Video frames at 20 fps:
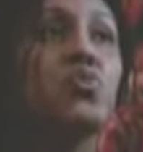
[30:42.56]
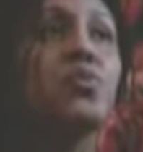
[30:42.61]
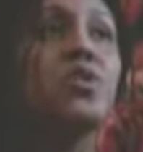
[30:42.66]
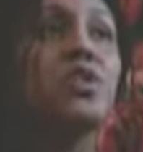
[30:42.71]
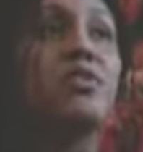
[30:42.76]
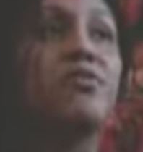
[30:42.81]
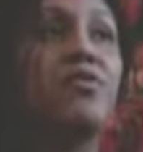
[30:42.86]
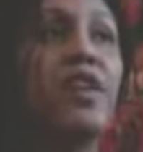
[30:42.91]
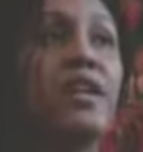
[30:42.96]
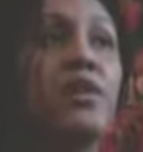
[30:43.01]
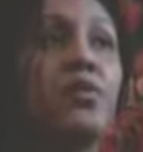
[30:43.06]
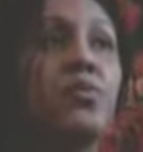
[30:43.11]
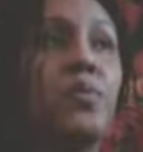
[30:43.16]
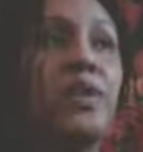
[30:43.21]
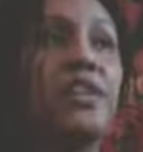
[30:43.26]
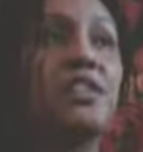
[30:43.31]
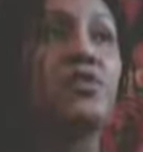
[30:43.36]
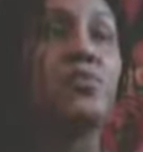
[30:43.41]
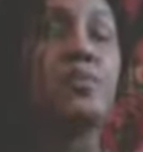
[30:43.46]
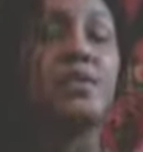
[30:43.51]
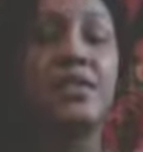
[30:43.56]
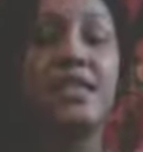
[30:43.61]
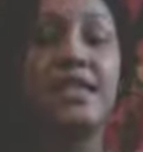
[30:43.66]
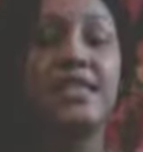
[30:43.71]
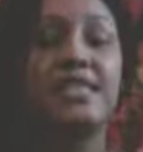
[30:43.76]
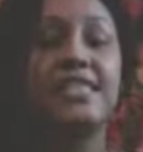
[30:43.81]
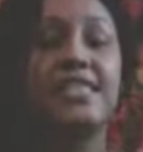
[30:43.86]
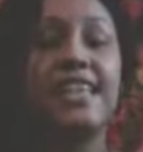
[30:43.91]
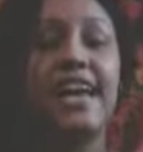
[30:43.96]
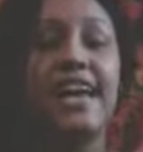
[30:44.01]
really find a way to
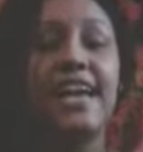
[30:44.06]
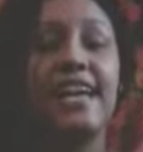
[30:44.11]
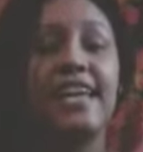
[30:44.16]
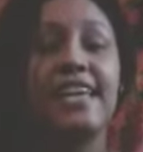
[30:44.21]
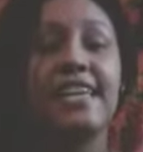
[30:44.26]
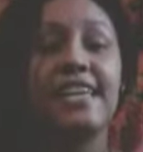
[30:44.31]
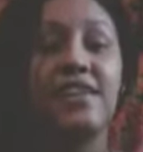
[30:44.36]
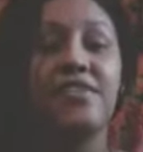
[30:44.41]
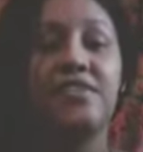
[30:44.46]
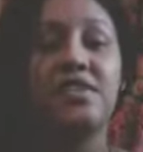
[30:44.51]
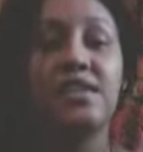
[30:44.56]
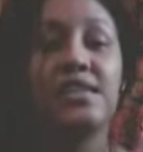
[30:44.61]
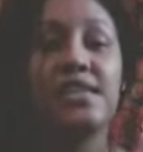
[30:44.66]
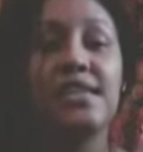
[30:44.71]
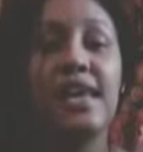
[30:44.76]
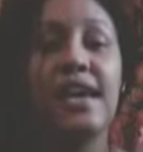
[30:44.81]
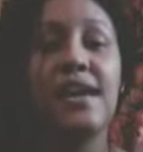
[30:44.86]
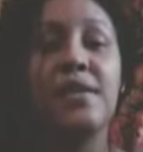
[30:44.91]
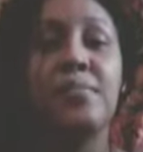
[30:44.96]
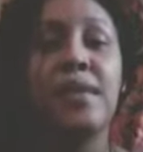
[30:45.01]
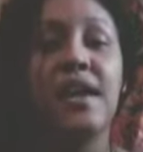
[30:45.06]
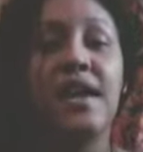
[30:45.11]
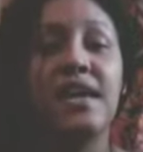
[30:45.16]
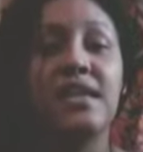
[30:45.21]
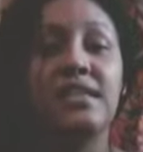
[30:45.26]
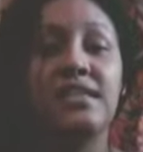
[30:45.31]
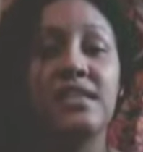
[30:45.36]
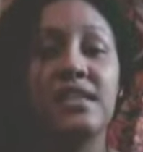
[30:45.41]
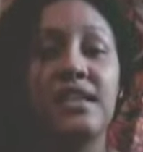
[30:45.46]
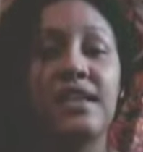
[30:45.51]
release that, give it to them,
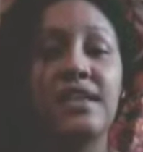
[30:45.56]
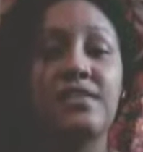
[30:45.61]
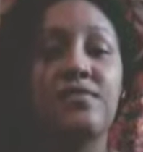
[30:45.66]
and